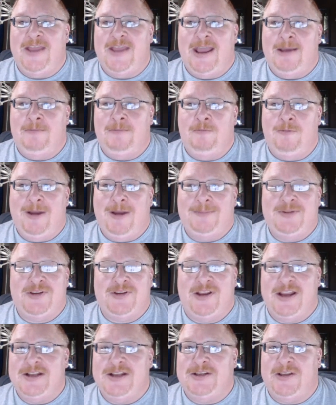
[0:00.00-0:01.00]
than
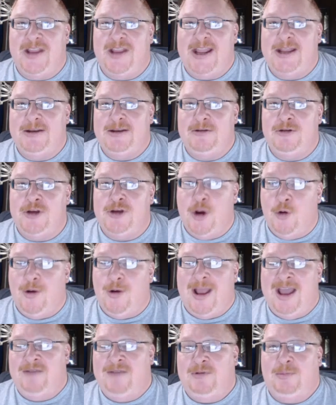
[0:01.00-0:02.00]
websites that
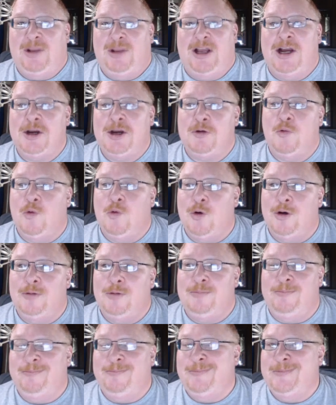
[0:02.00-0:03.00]
don't have a blog
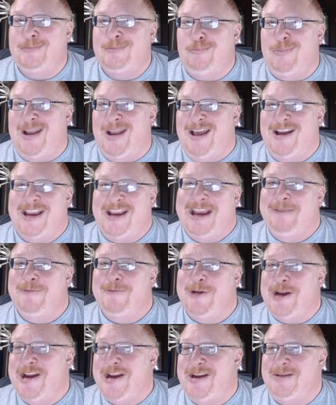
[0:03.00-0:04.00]
or blog
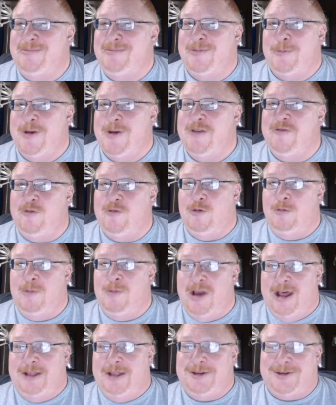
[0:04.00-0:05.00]
every
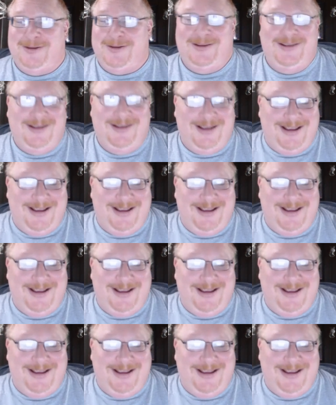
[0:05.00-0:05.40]
3-4 months.